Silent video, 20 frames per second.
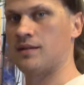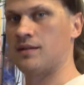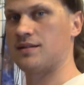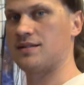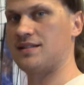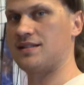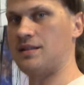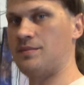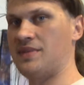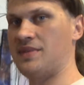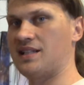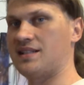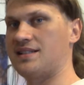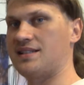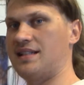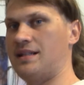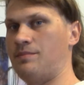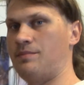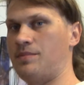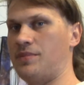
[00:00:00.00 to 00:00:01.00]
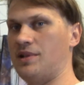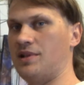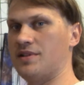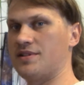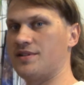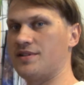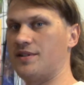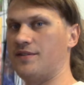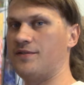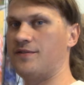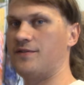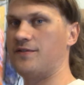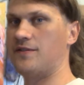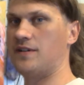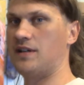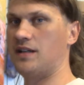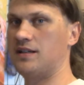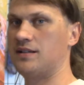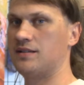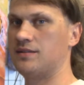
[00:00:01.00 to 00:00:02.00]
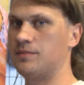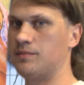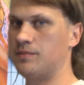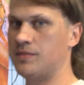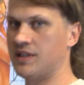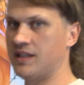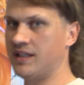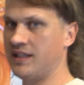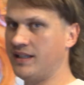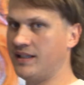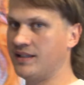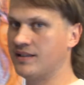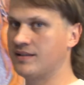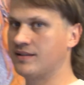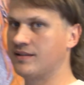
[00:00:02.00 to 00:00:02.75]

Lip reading: Some examples of my